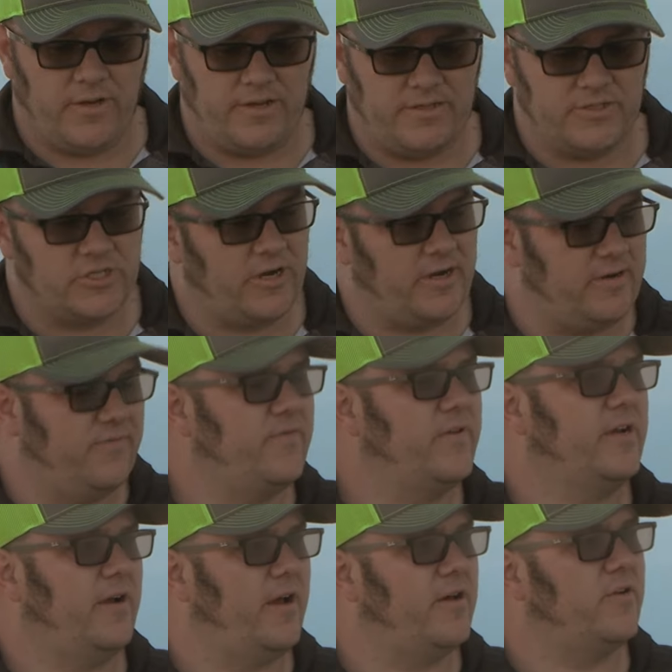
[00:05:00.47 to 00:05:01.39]
on trying to
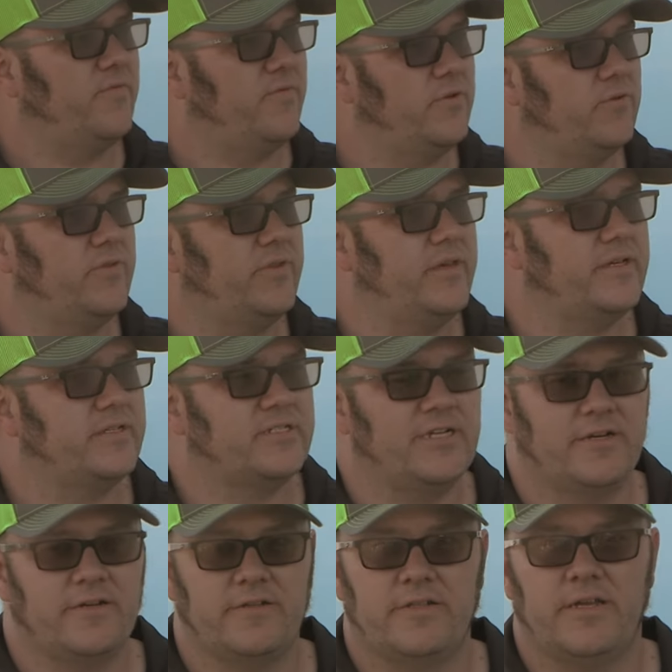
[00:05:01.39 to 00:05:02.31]
figure out a few
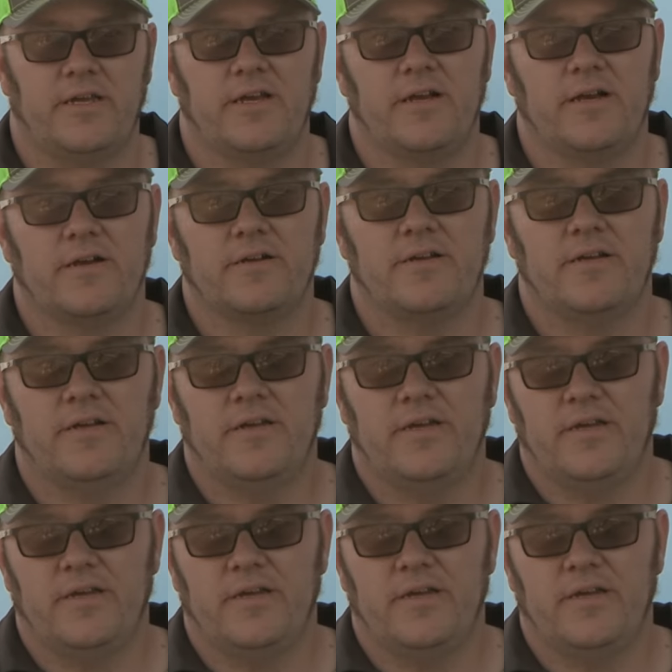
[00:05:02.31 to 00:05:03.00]
things here and there.